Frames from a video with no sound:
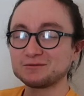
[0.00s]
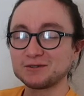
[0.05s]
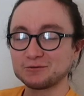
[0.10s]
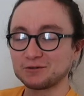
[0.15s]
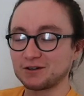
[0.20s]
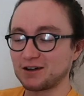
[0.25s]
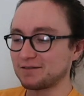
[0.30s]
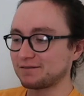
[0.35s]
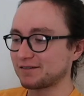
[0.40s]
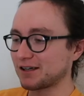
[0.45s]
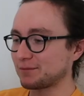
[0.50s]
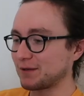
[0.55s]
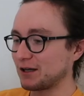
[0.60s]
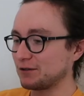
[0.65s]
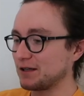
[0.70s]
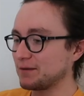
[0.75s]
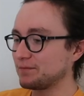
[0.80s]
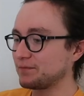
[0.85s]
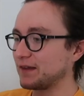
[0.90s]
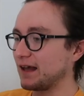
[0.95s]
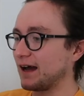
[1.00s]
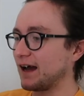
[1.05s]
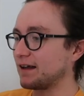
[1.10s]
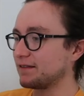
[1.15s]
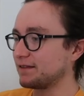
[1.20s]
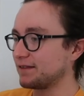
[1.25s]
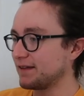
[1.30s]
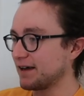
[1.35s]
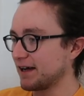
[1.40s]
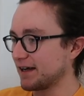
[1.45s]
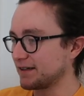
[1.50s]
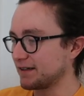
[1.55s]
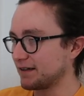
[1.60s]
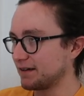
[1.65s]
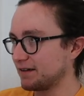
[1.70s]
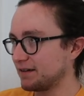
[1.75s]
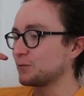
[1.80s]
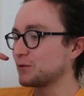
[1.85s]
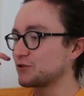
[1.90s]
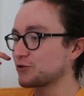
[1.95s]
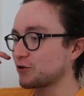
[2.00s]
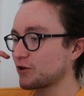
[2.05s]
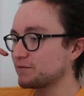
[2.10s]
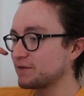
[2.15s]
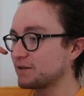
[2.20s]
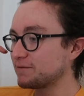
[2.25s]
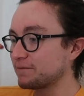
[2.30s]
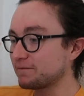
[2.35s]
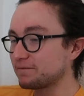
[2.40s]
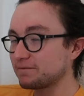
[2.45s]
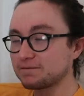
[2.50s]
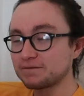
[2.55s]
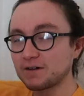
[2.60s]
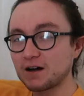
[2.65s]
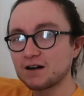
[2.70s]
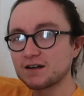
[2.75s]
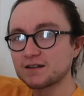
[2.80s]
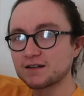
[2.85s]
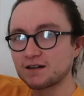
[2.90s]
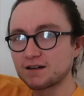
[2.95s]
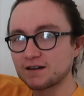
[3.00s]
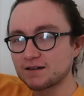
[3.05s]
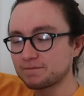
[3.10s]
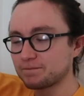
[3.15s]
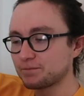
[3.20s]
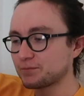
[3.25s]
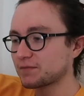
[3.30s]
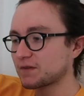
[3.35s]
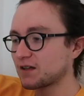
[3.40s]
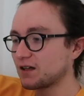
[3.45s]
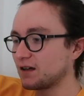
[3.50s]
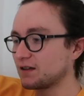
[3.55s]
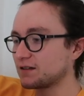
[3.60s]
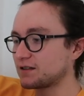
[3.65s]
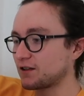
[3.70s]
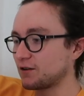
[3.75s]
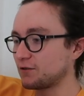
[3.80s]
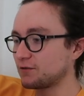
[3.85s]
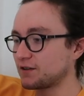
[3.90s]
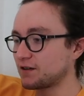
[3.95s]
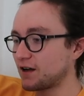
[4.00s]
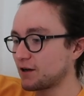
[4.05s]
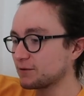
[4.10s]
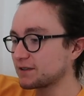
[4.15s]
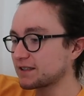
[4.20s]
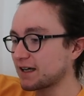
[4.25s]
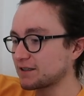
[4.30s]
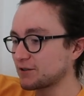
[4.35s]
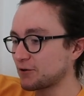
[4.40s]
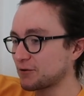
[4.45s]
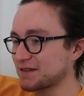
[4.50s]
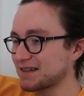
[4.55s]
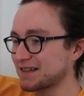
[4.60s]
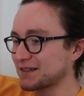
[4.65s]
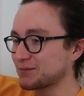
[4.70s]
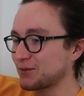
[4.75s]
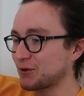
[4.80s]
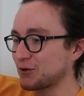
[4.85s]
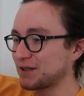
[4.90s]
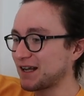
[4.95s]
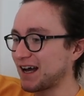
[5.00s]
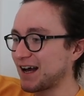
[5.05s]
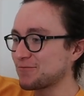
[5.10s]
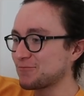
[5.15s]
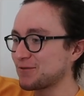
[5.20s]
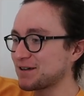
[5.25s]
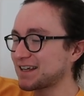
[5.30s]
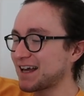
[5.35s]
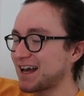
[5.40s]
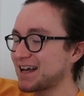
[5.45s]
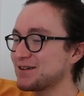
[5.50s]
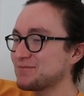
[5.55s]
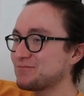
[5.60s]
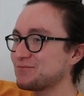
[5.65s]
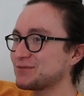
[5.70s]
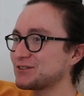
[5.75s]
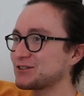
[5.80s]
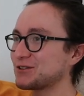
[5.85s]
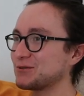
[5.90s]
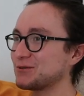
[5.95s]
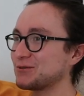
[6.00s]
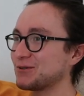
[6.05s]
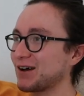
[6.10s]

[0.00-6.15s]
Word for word: we were laughing about it. And then we drove even further, so the night was getting on at this point, and we came to